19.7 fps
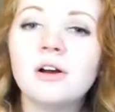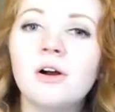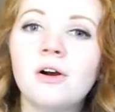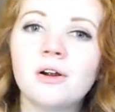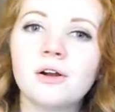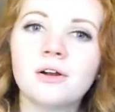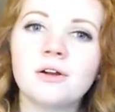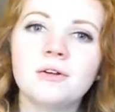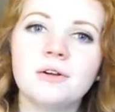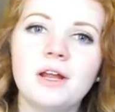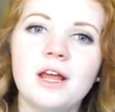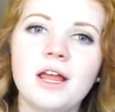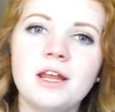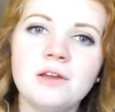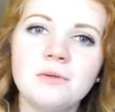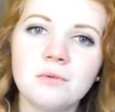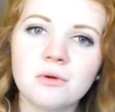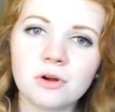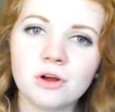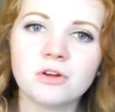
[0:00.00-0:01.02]
are
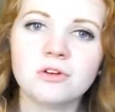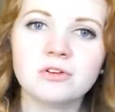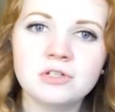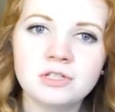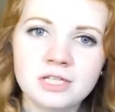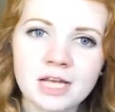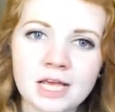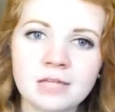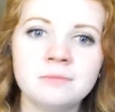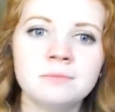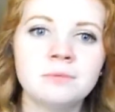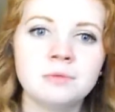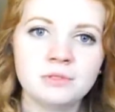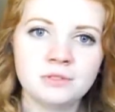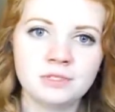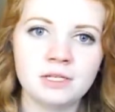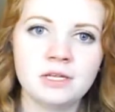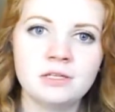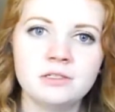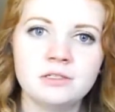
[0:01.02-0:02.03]
anywhere under
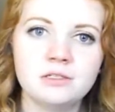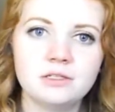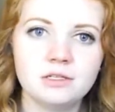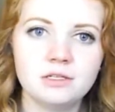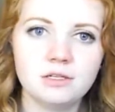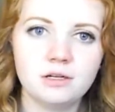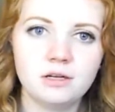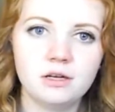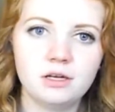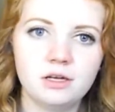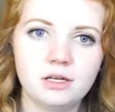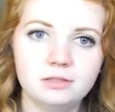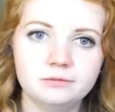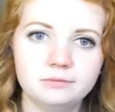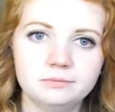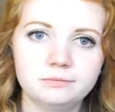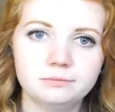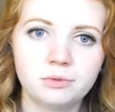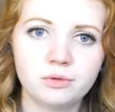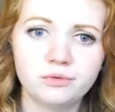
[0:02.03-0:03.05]
10%
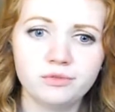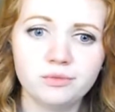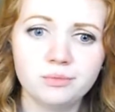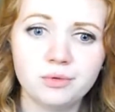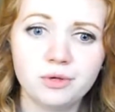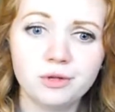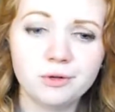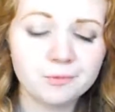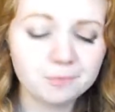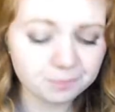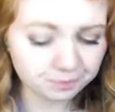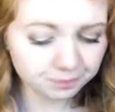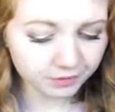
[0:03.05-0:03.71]
perfume oil.